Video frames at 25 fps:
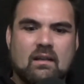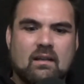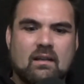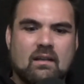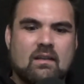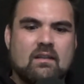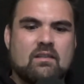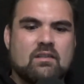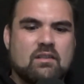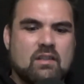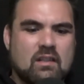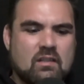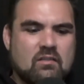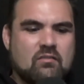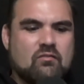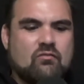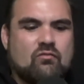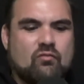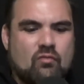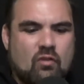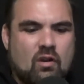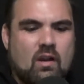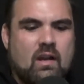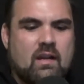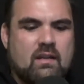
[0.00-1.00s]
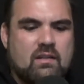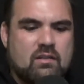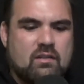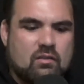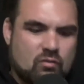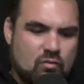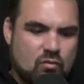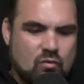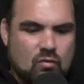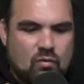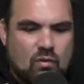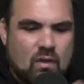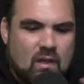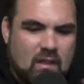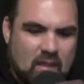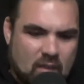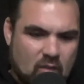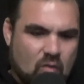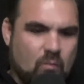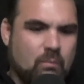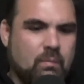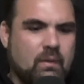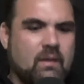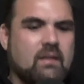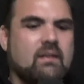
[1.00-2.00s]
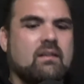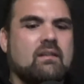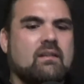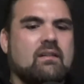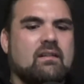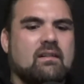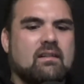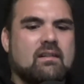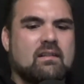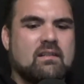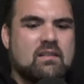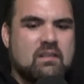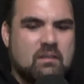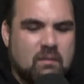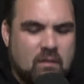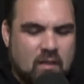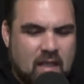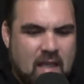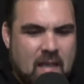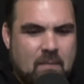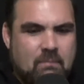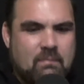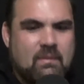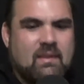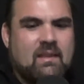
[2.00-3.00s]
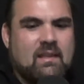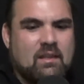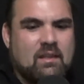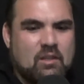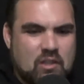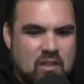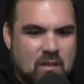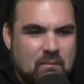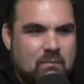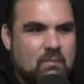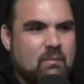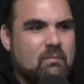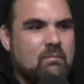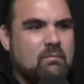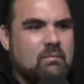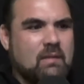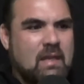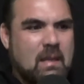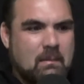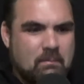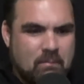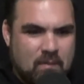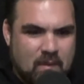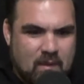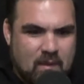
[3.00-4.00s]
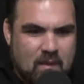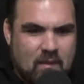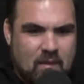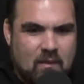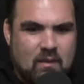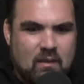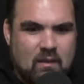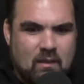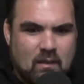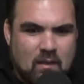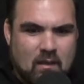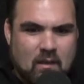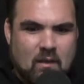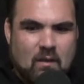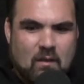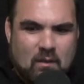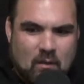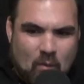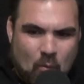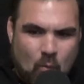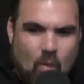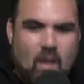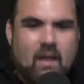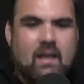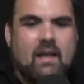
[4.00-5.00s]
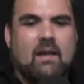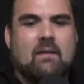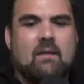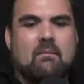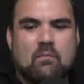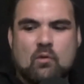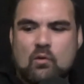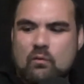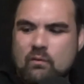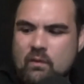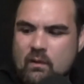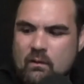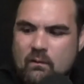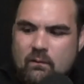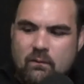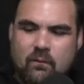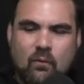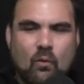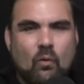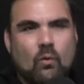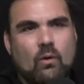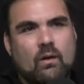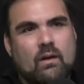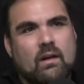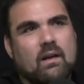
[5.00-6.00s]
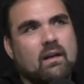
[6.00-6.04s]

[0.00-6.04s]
just try to do a little bit to keep the waka moving forward.